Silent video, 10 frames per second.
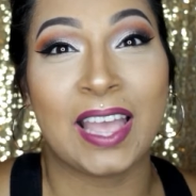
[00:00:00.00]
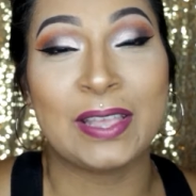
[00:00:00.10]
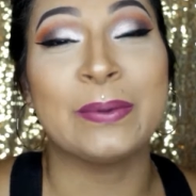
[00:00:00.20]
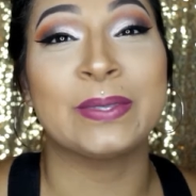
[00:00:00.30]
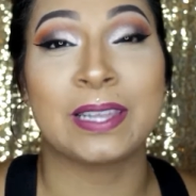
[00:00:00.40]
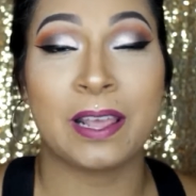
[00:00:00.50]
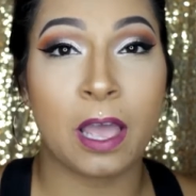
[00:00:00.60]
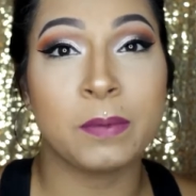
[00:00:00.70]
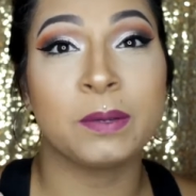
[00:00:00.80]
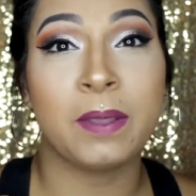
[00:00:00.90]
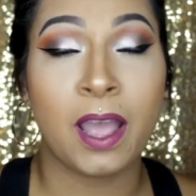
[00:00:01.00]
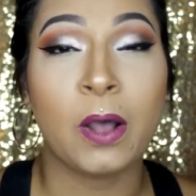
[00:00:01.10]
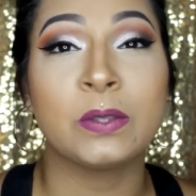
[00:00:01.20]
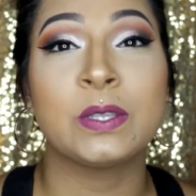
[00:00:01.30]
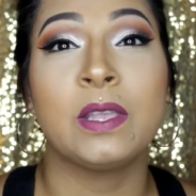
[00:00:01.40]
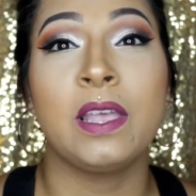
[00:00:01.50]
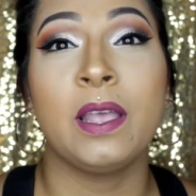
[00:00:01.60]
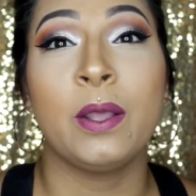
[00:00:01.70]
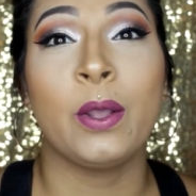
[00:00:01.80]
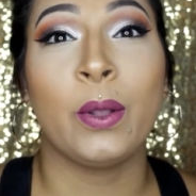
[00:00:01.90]
that he was going to come to my house,
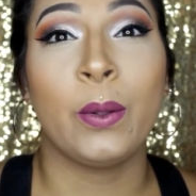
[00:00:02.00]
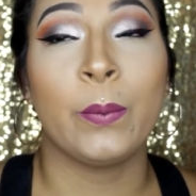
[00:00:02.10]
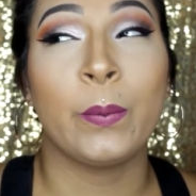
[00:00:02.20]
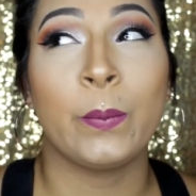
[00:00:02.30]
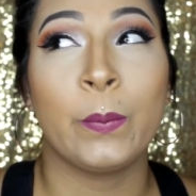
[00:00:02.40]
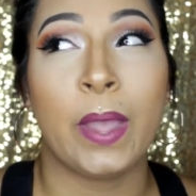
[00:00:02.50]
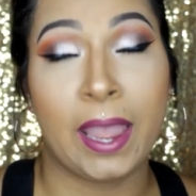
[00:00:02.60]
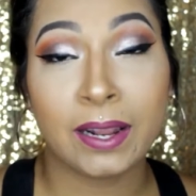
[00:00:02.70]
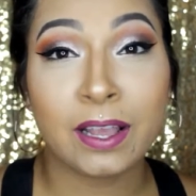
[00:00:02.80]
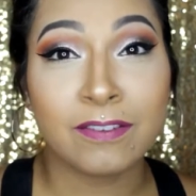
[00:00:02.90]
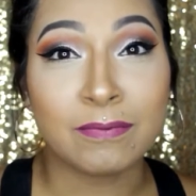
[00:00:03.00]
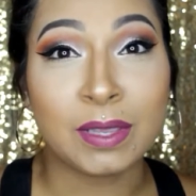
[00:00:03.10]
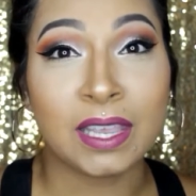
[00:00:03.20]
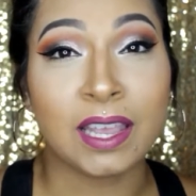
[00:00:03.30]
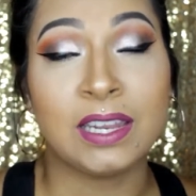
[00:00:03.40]
handcuff me,